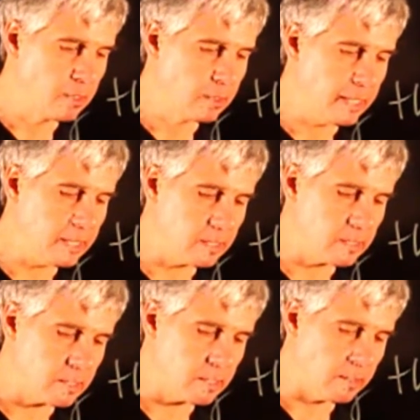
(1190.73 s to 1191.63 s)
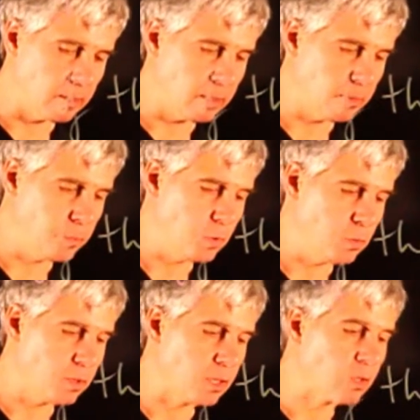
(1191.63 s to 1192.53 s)
let us
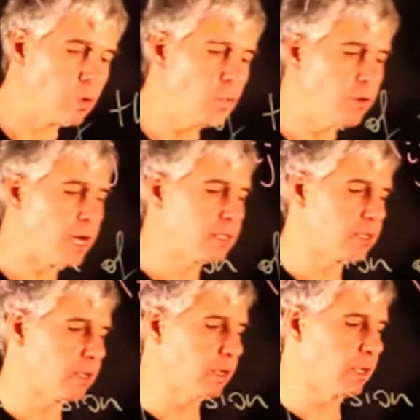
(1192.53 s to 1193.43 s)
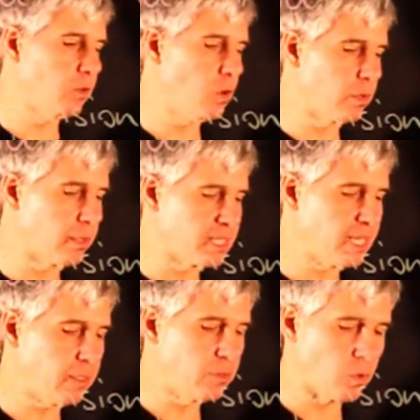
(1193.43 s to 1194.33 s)
compute the cofactor along
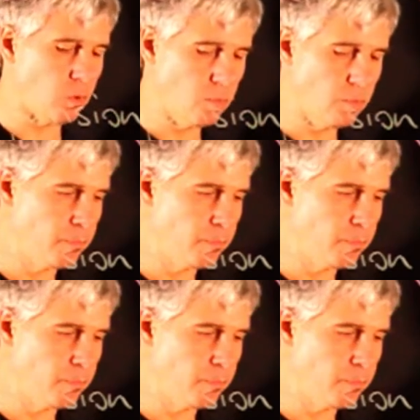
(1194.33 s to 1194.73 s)
second row.